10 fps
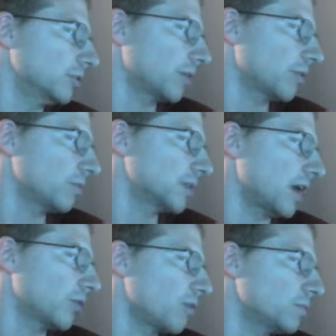But I thought it was
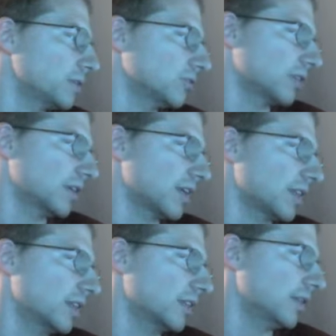I thought it was interesting because I
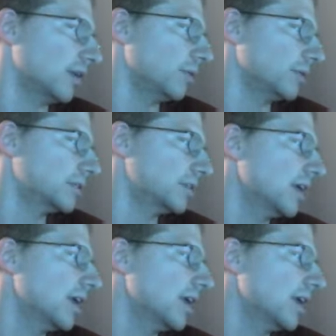think you know it's